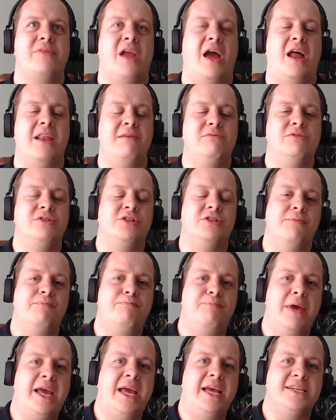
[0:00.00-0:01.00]
and it was the
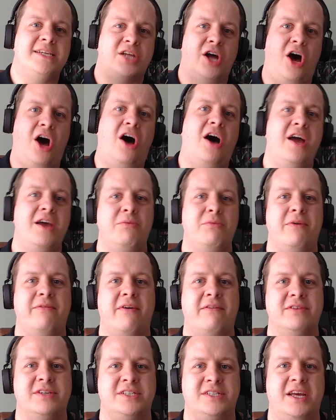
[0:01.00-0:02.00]
biggest high we've
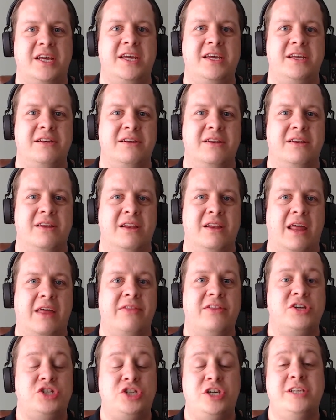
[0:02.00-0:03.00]
ever seen,
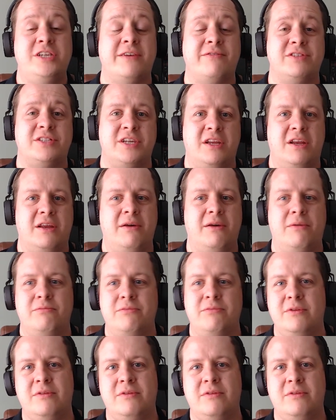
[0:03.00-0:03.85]
that she's ever seen.